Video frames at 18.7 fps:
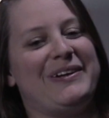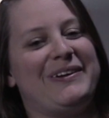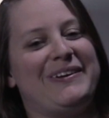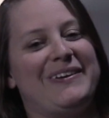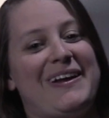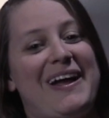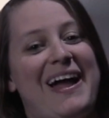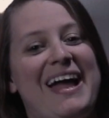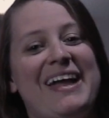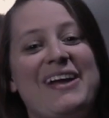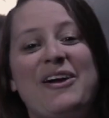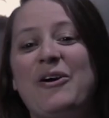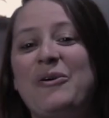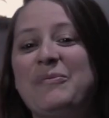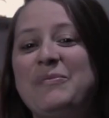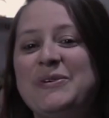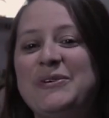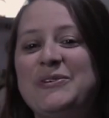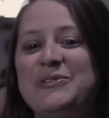here. I
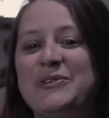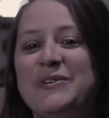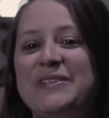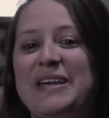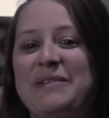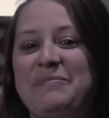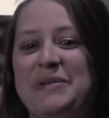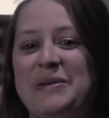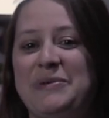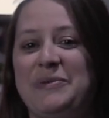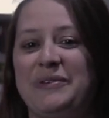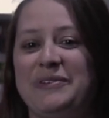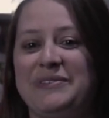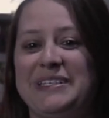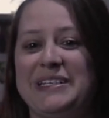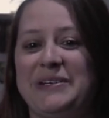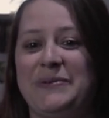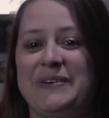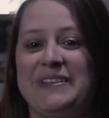hope you enjoyed that B-roll
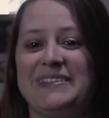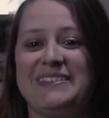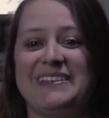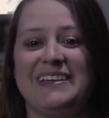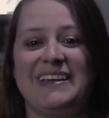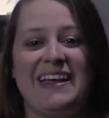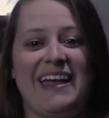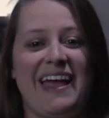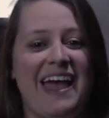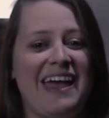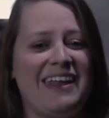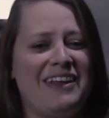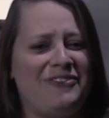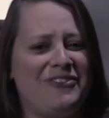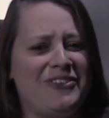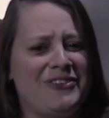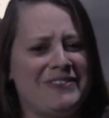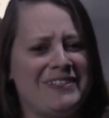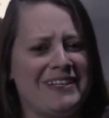sequence. And
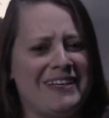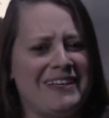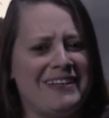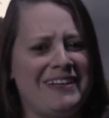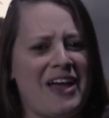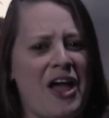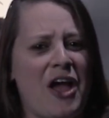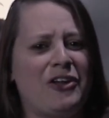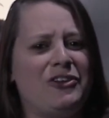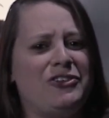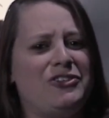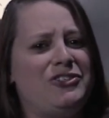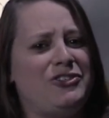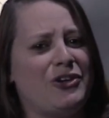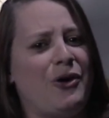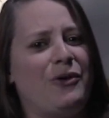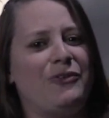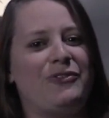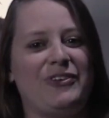if you did,
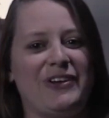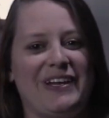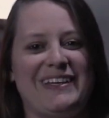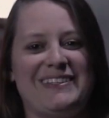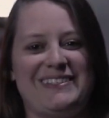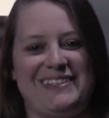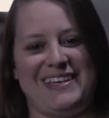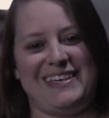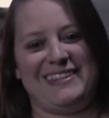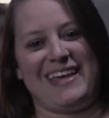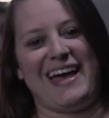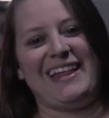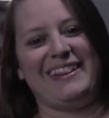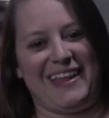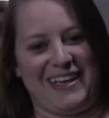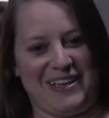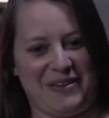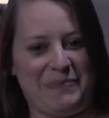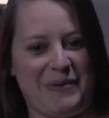don't forget to hit that
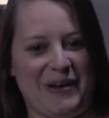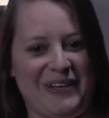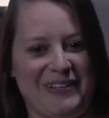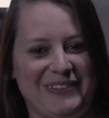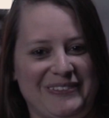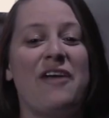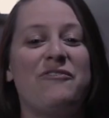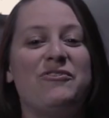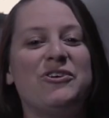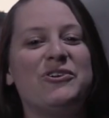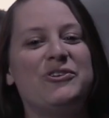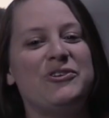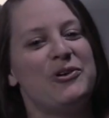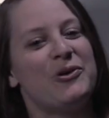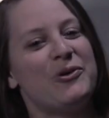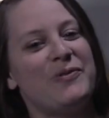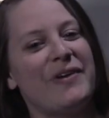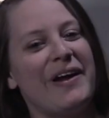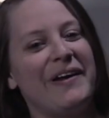like button. If you're
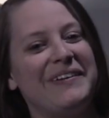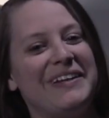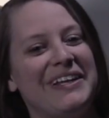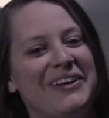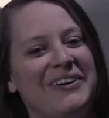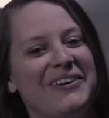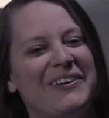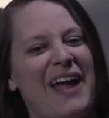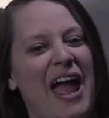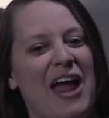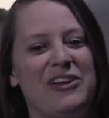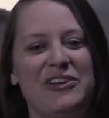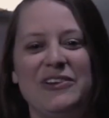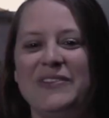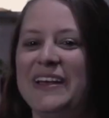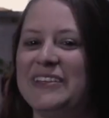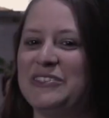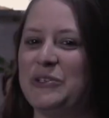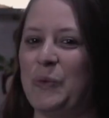new around here and you
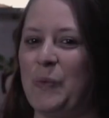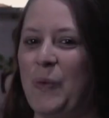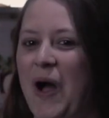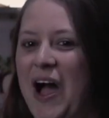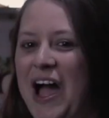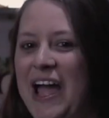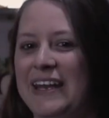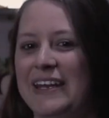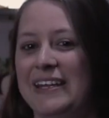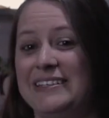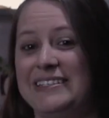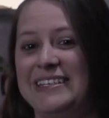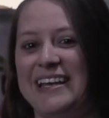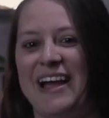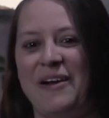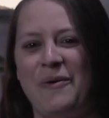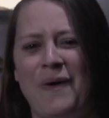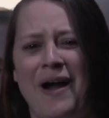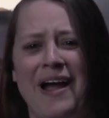like to whine and
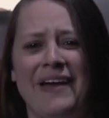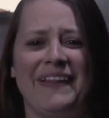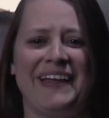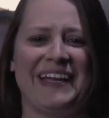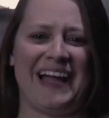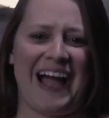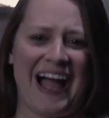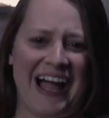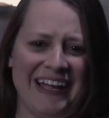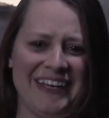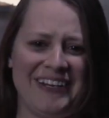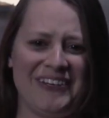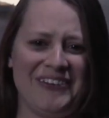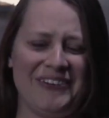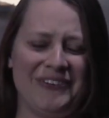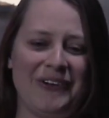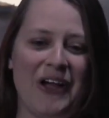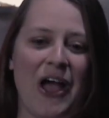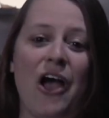DIY like I
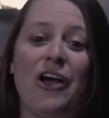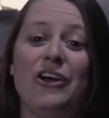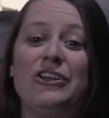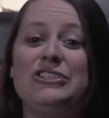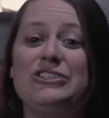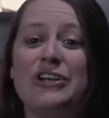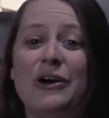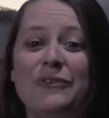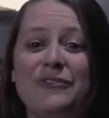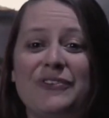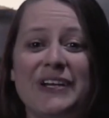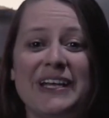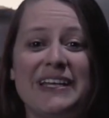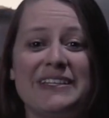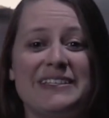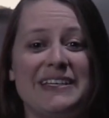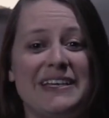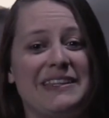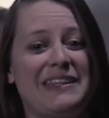do, don't
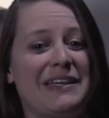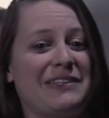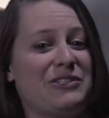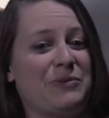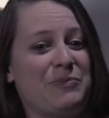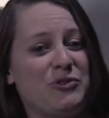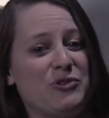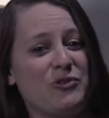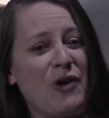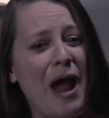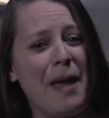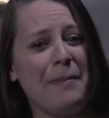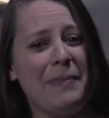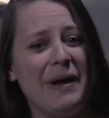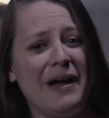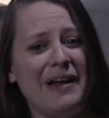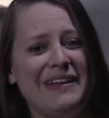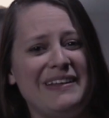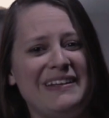forget to hit that subscribe
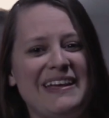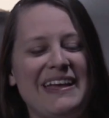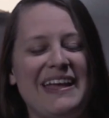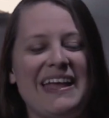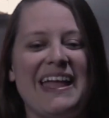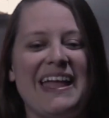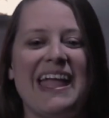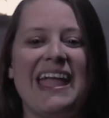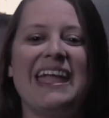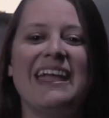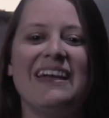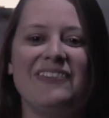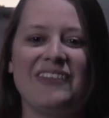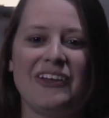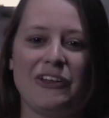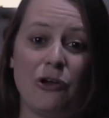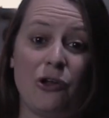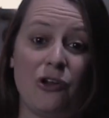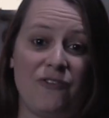button and
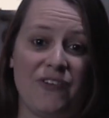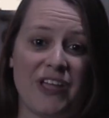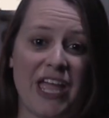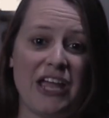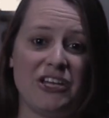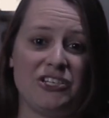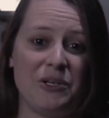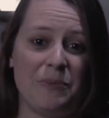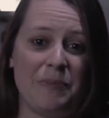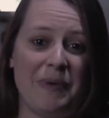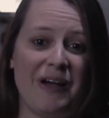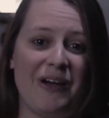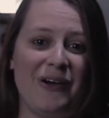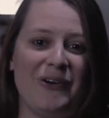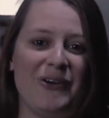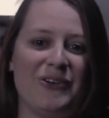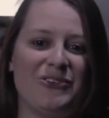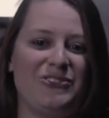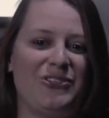that notification
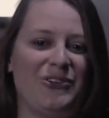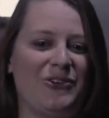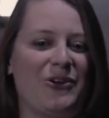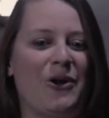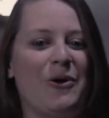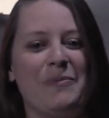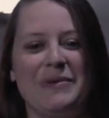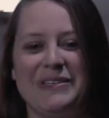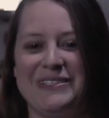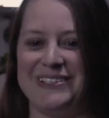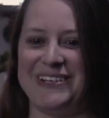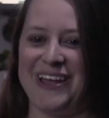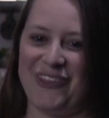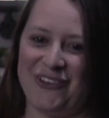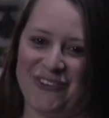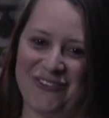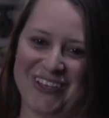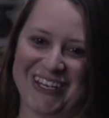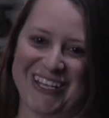bell so you don't miss
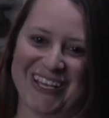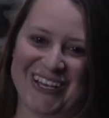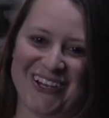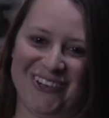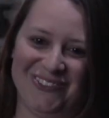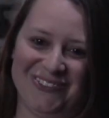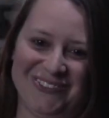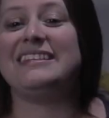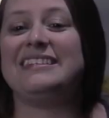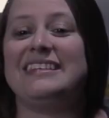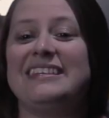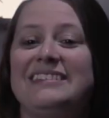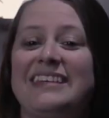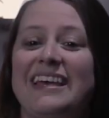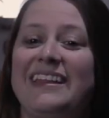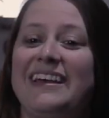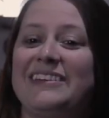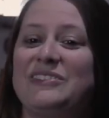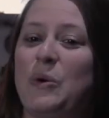another video. And since
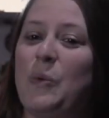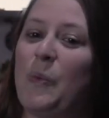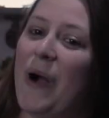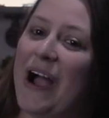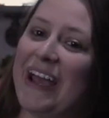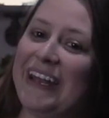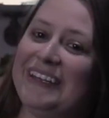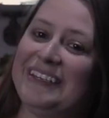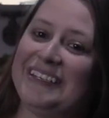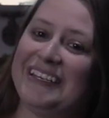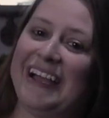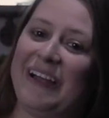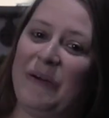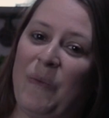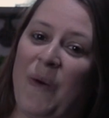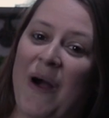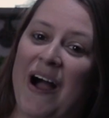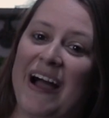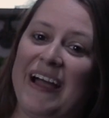I like to whine and
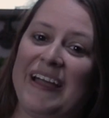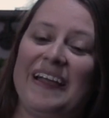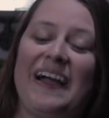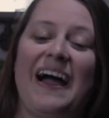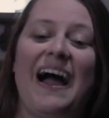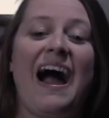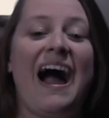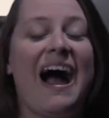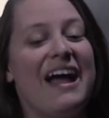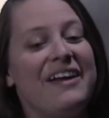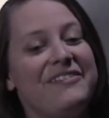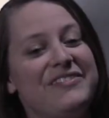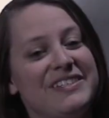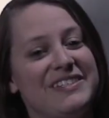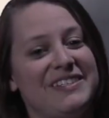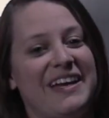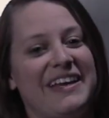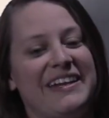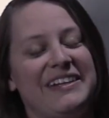DIY, I've
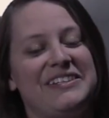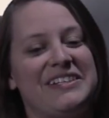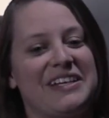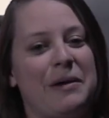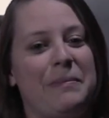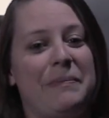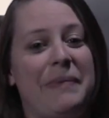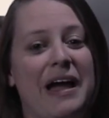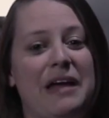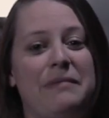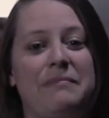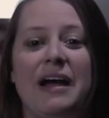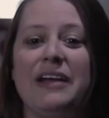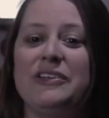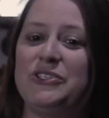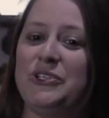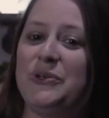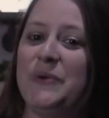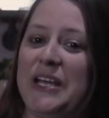decided to combine
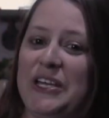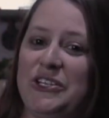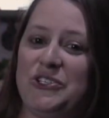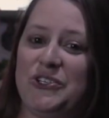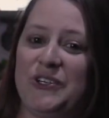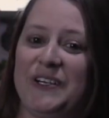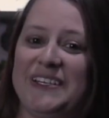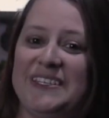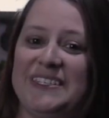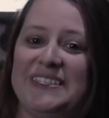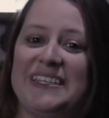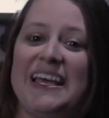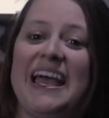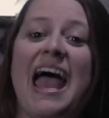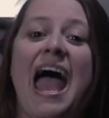my two interests